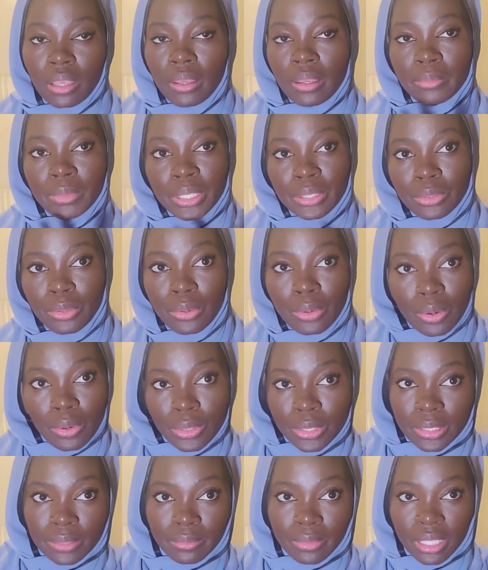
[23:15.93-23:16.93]
don't
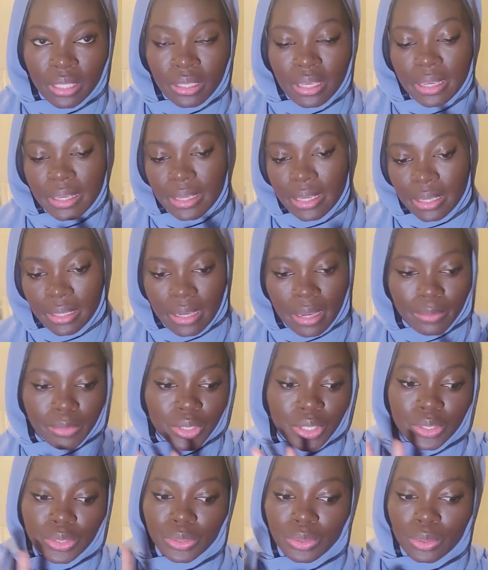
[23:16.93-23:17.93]
quote me again, I'm
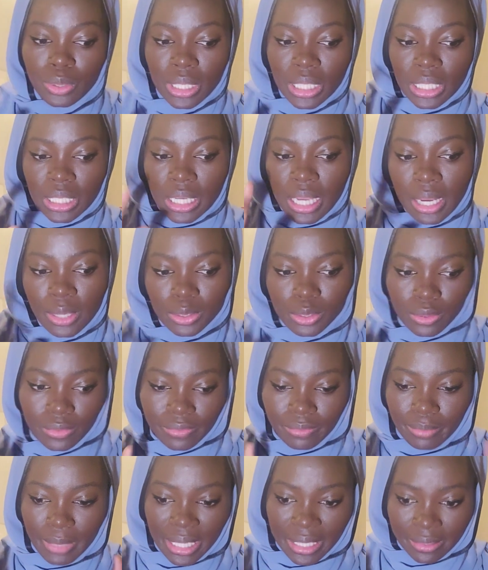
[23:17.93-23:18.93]
just going out
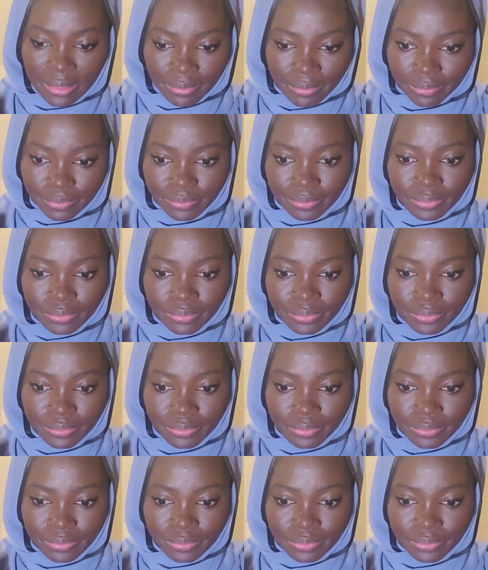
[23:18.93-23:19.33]
of my